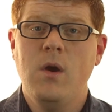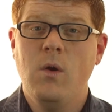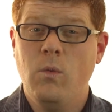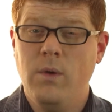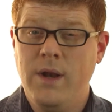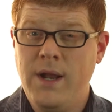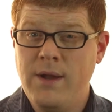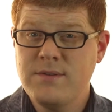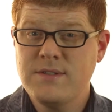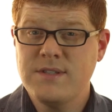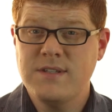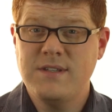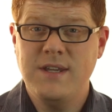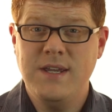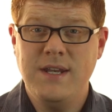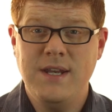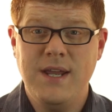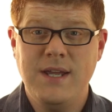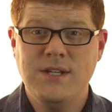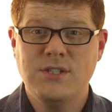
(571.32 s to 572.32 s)
When I was a
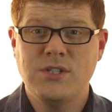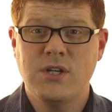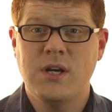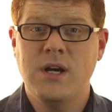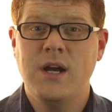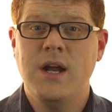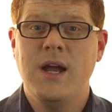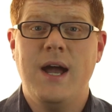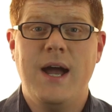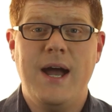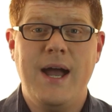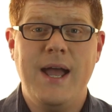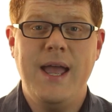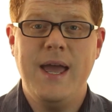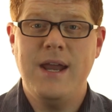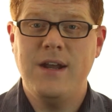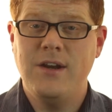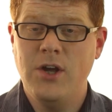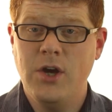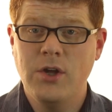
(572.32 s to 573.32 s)
teenager, I
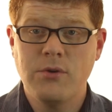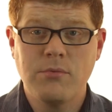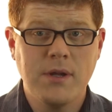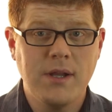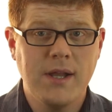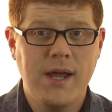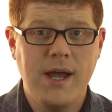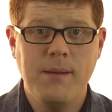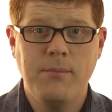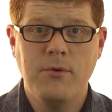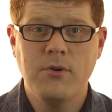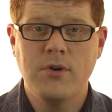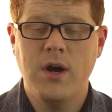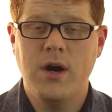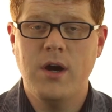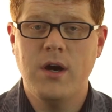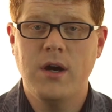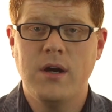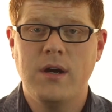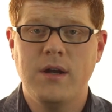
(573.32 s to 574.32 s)
had an unreliable
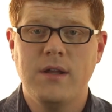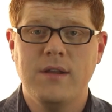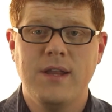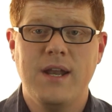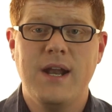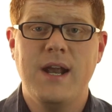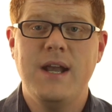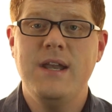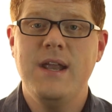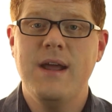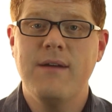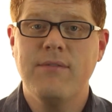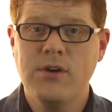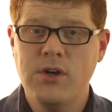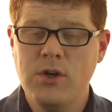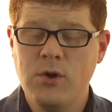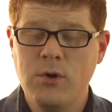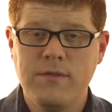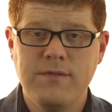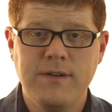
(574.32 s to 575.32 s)
car that I never
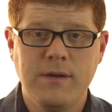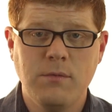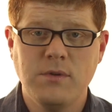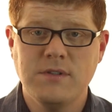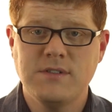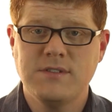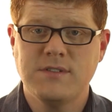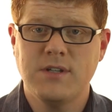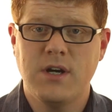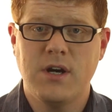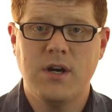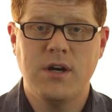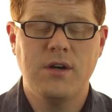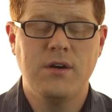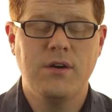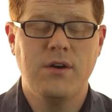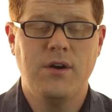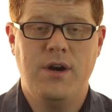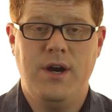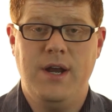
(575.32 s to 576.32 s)
knew if it would
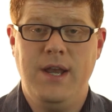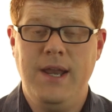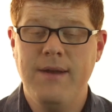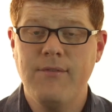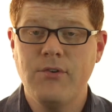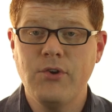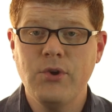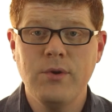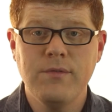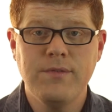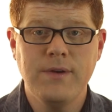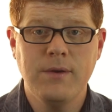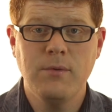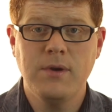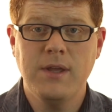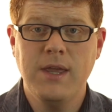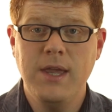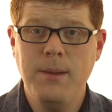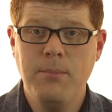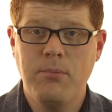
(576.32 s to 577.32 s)
start or I never knew if it
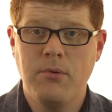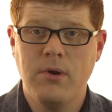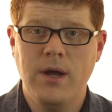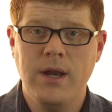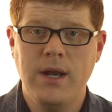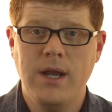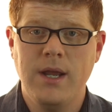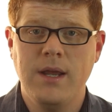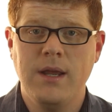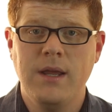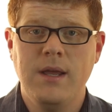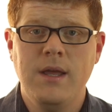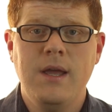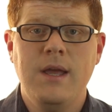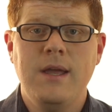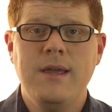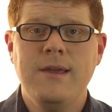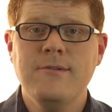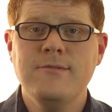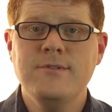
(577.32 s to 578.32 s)
would keep running.
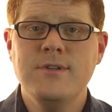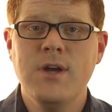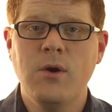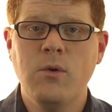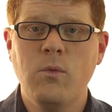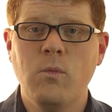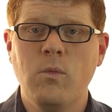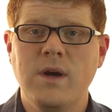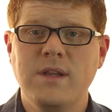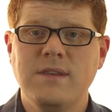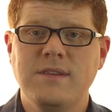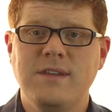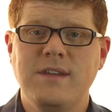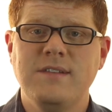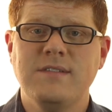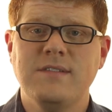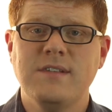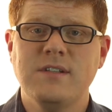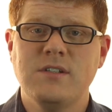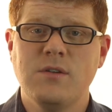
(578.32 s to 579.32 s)
You don't want
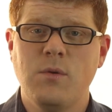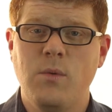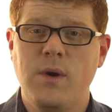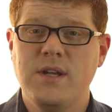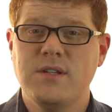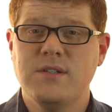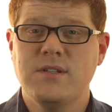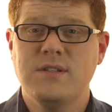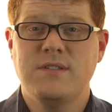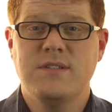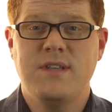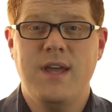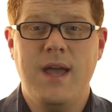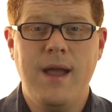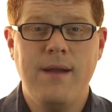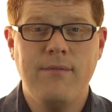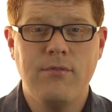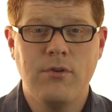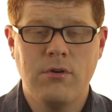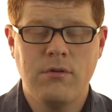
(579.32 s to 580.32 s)
these situations to
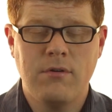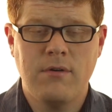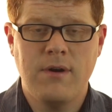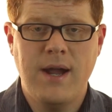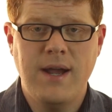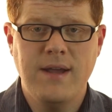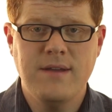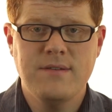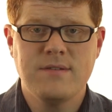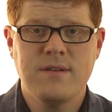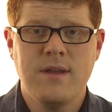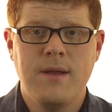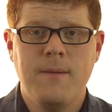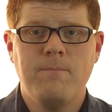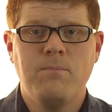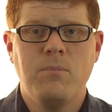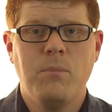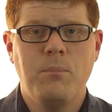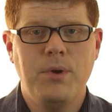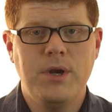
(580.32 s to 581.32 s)
ever arise,
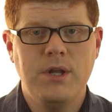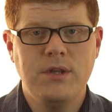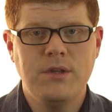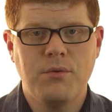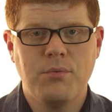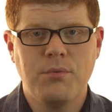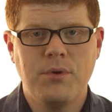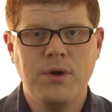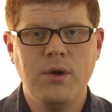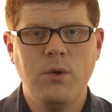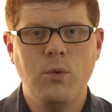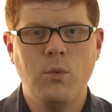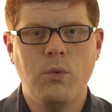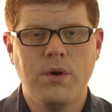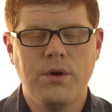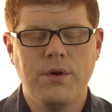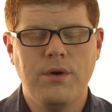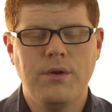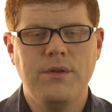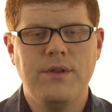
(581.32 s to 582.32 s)
but in the real
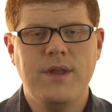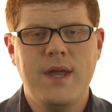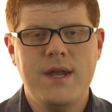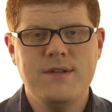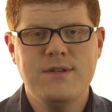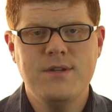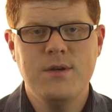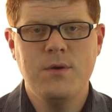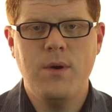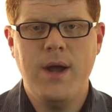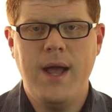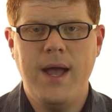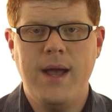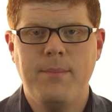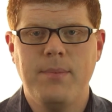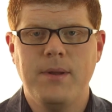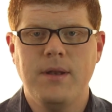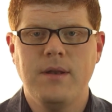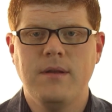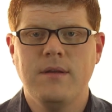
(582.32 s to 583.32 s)
world, they do
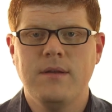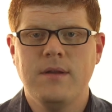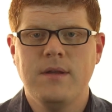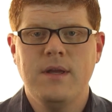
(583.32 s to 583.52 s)
happen.